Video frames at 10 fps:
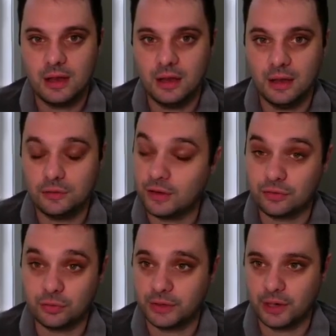So that's
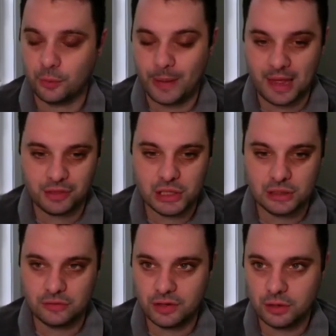certainly another path that you can
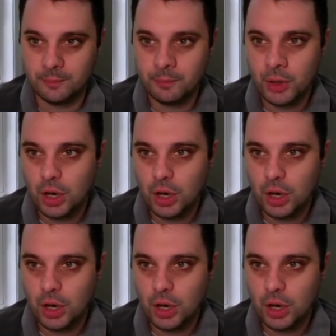consider.